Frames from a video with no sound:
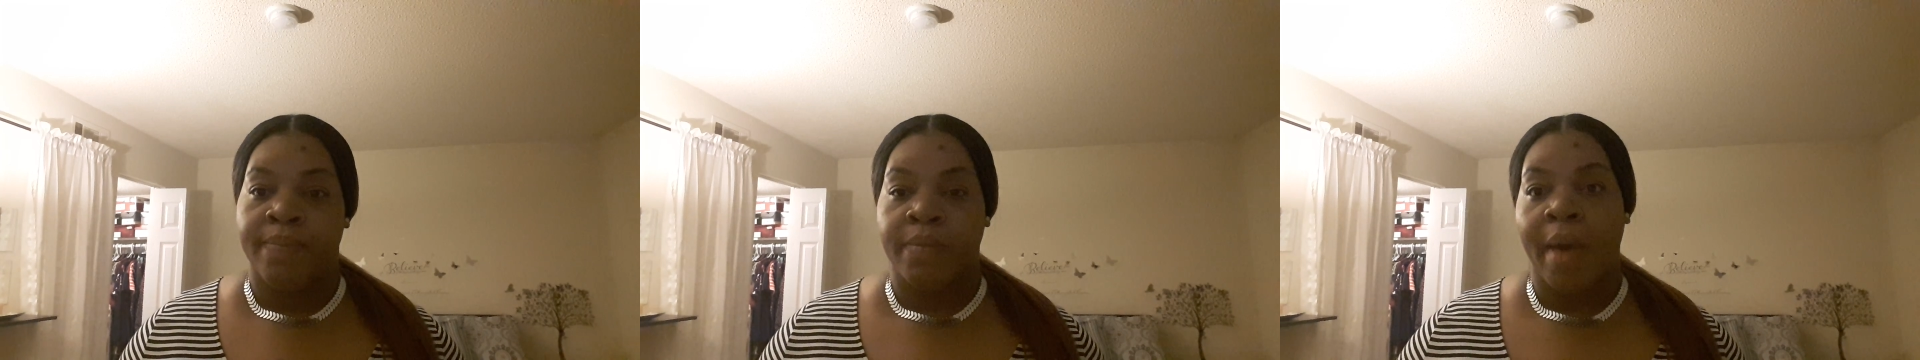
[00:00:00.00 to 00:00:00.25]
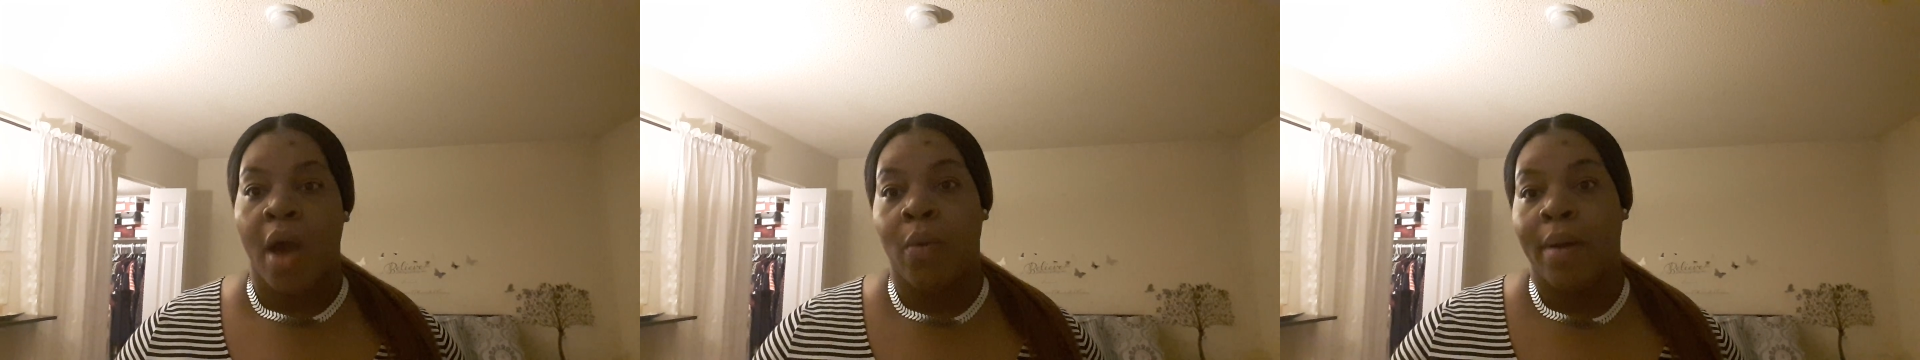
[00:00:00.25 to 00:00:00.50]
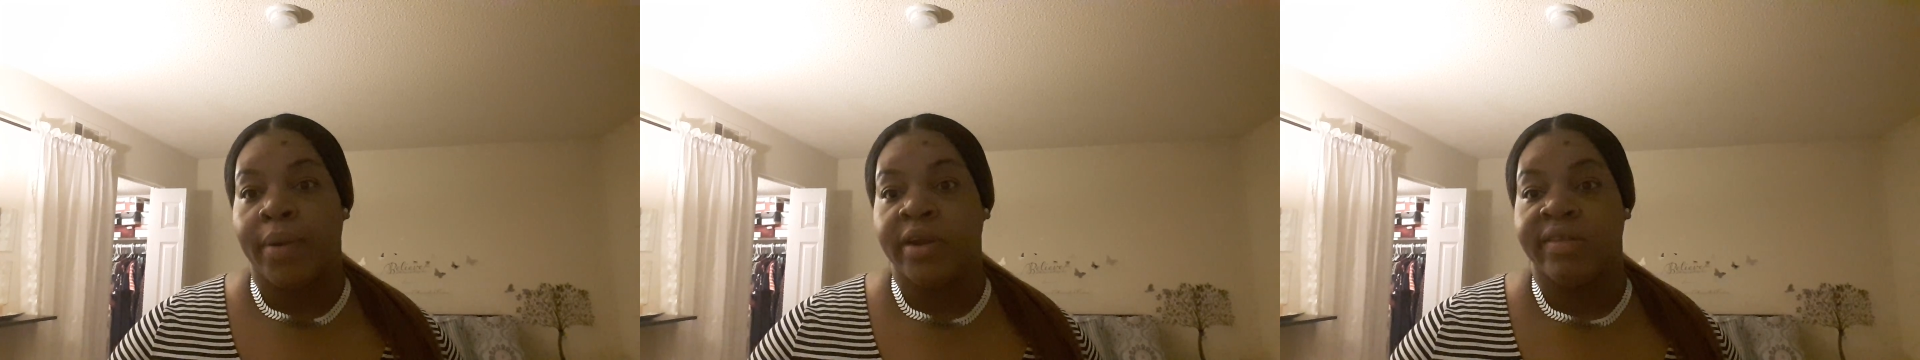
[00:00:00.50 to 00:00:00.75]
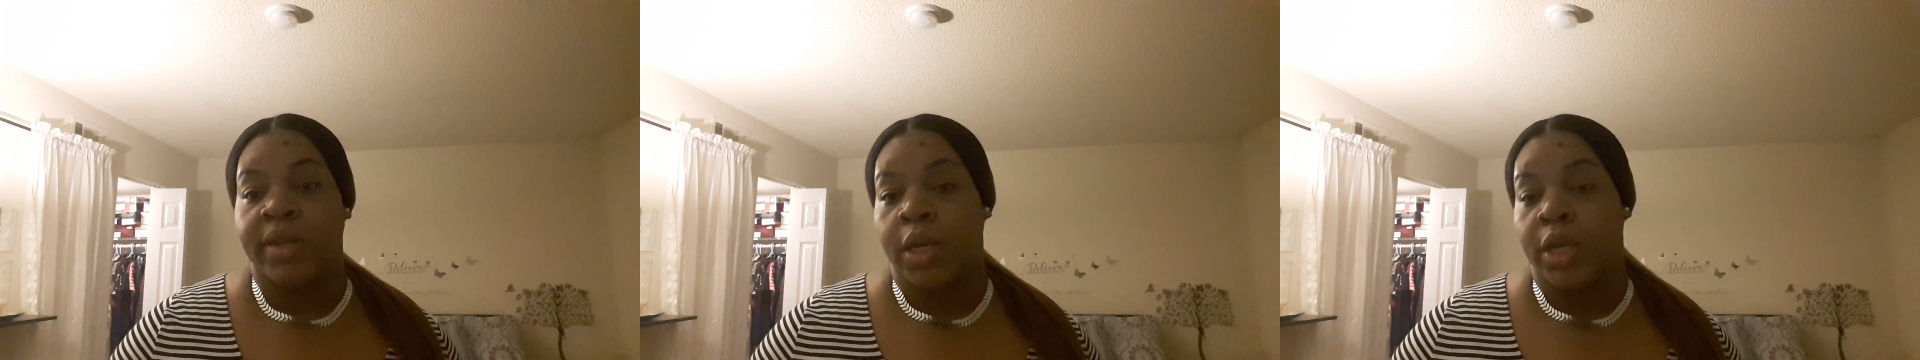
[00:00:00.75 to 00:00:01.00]
by one
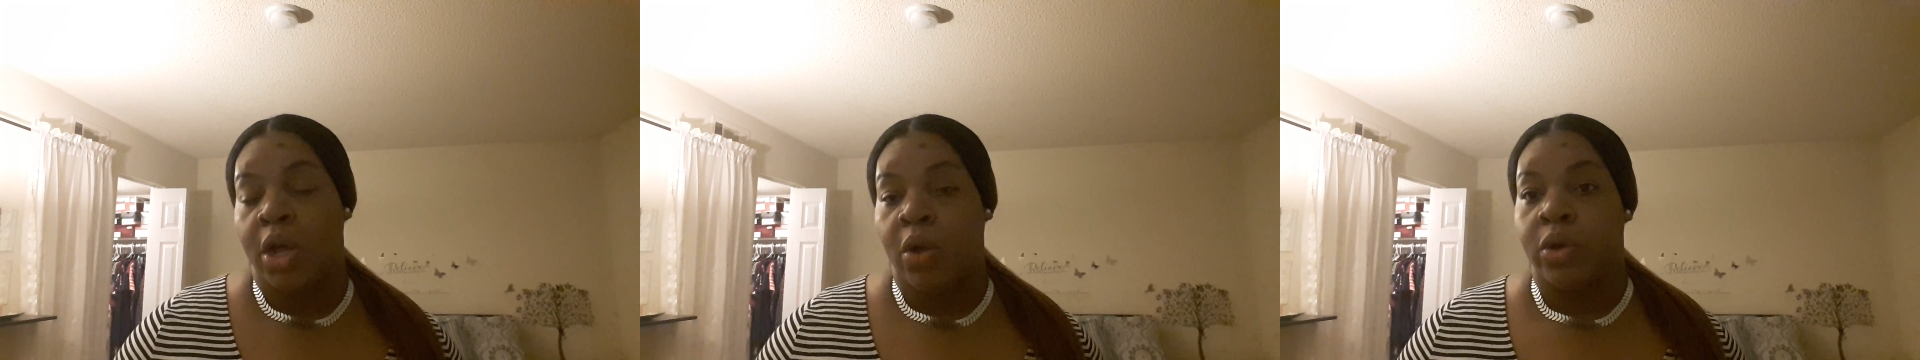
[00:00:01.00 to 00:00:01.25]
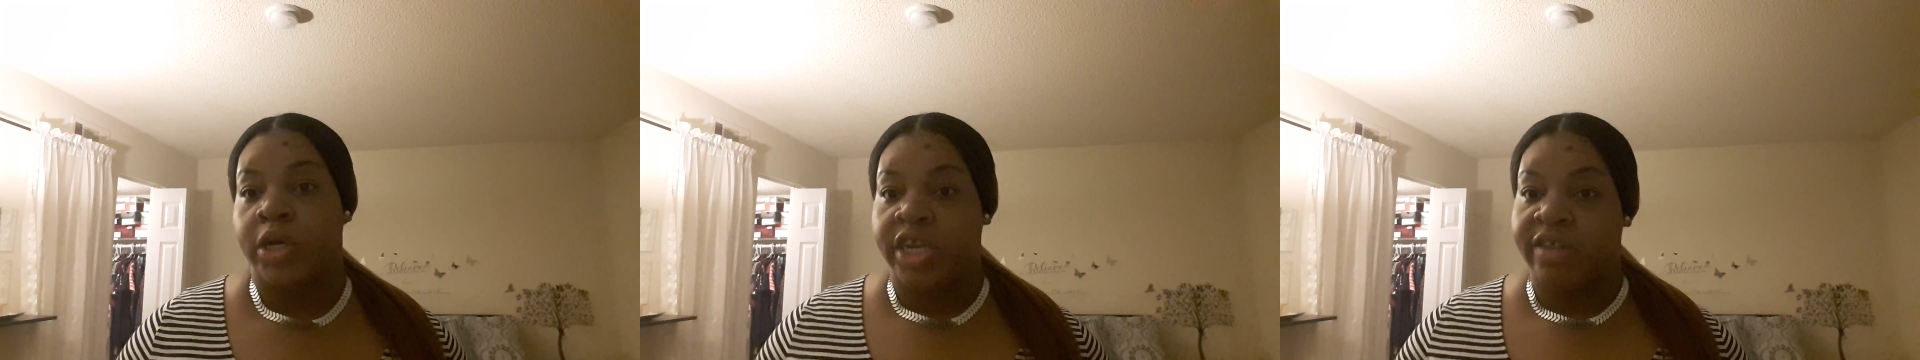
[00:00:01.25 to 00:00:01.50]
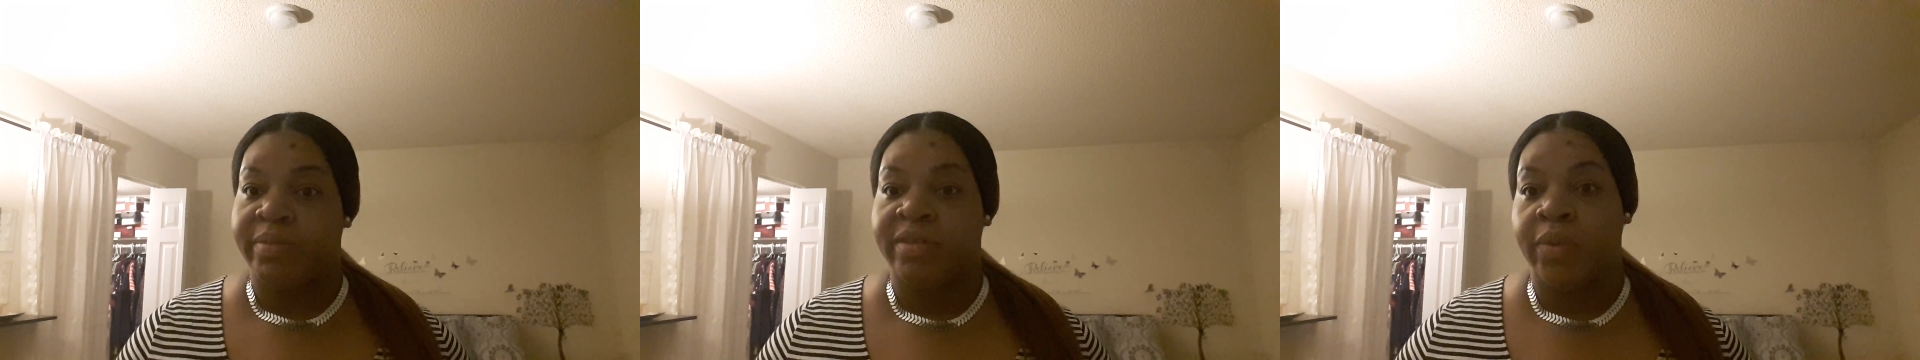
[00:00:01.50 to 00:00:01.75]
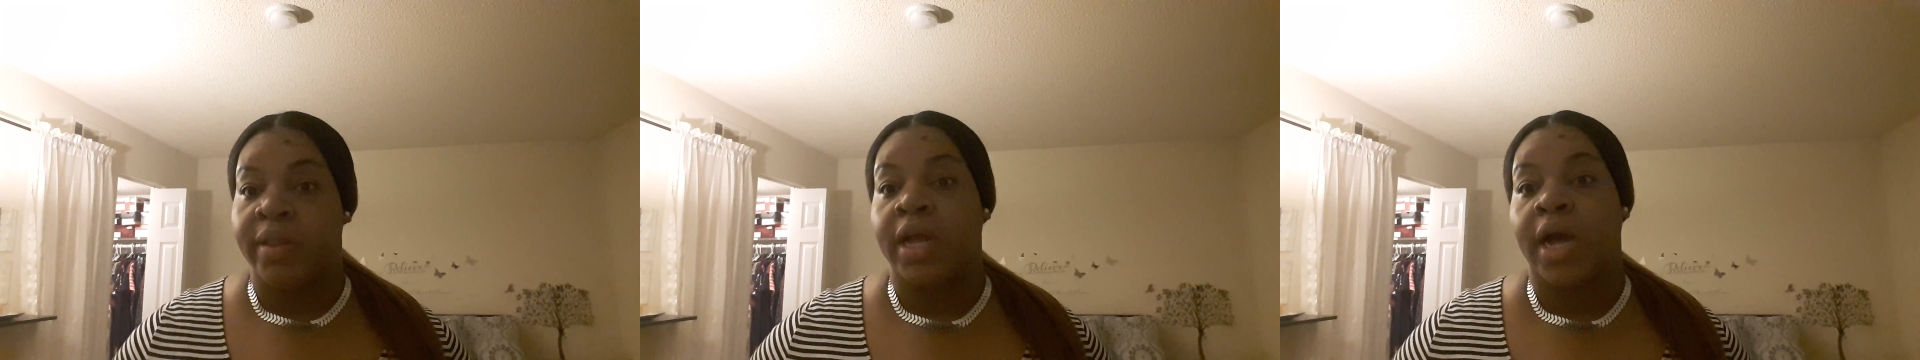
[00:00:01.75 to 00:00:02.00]
person alone or just
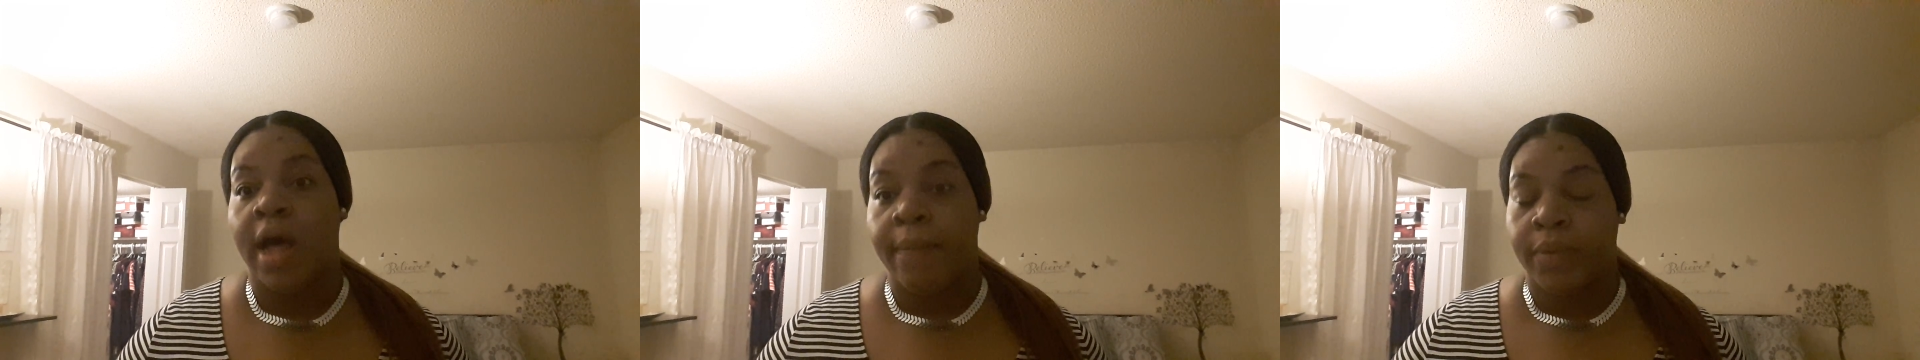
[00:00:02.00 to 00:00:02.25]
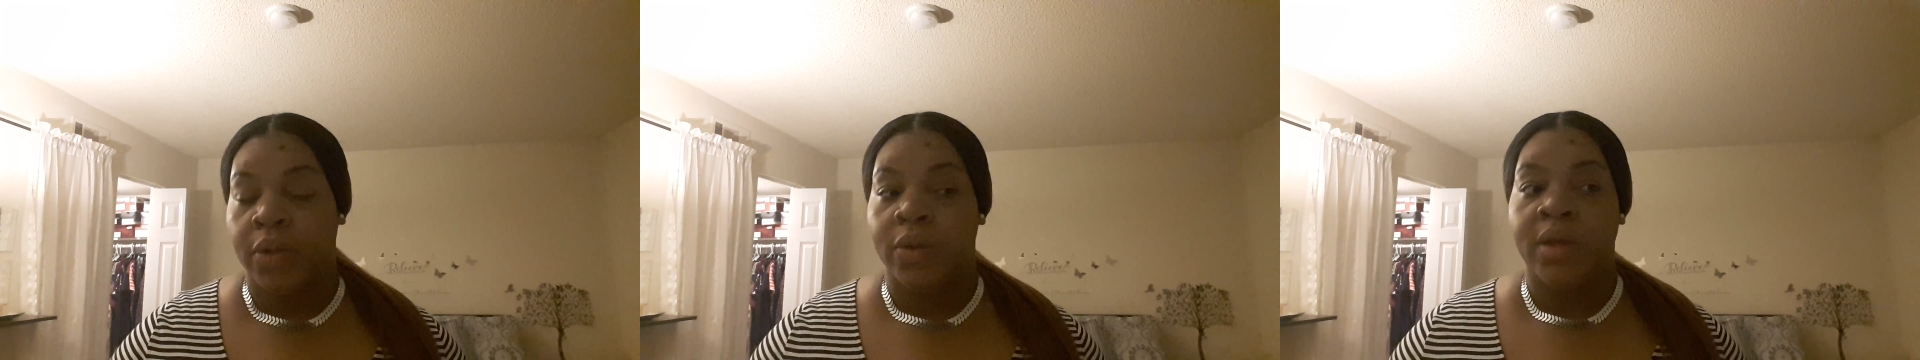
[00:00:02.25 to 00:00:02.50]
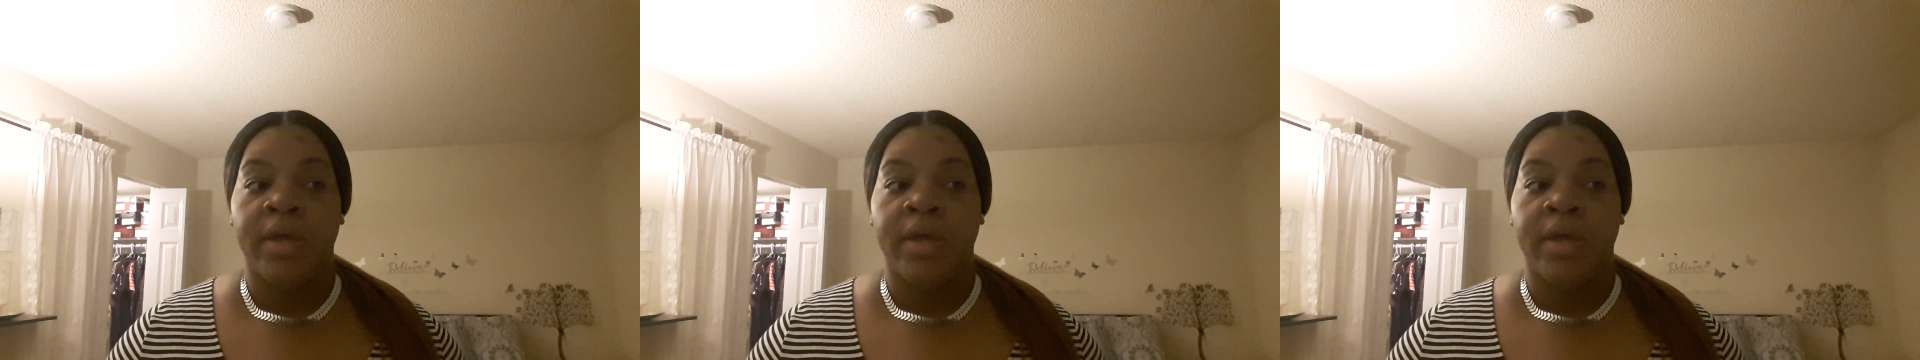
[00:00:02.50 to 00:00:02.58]
between the couple.